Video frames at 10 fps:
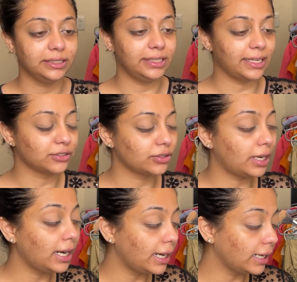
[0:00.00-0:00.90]
the
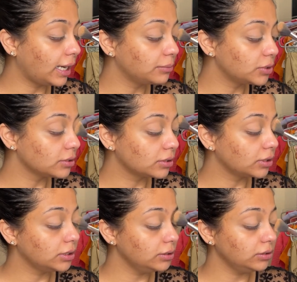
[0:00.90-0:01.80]
extra, and I'm just
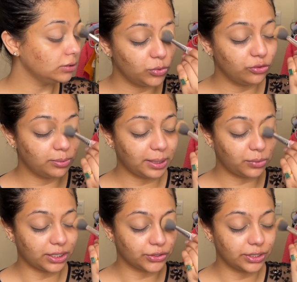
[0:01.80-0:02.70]
gonna move my
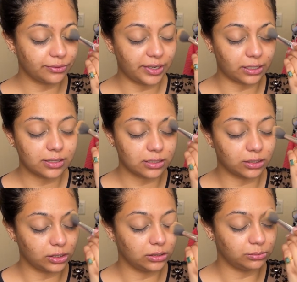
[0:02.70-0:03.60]
brush in a very
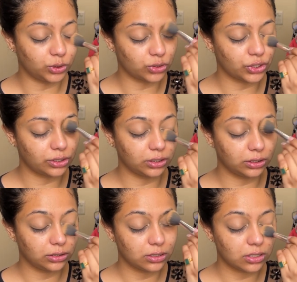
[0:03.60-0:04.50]
circular
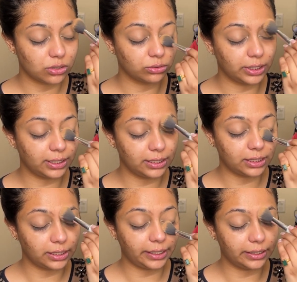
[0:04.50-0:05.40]
motion so that
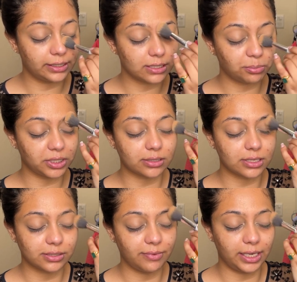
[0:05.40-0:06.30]
it
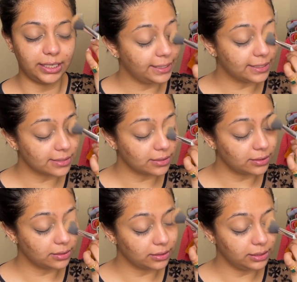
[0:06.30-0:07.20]
disperses well and
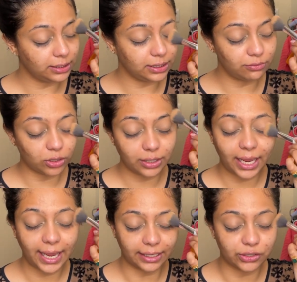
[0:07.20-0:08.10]
doesn't leave on
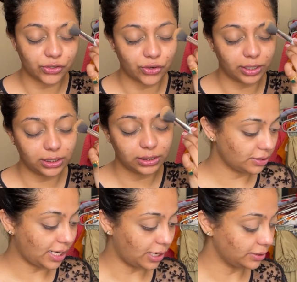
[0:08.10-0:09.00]
extra. So
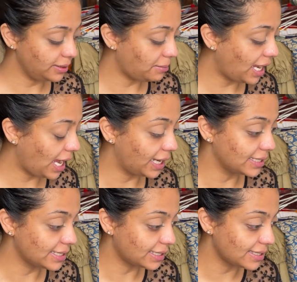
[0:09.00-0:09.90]
now that my
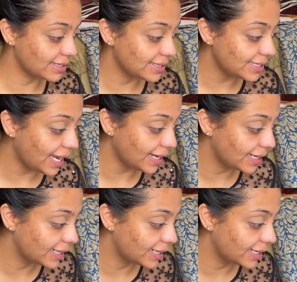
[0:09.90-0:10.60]
eyes are set,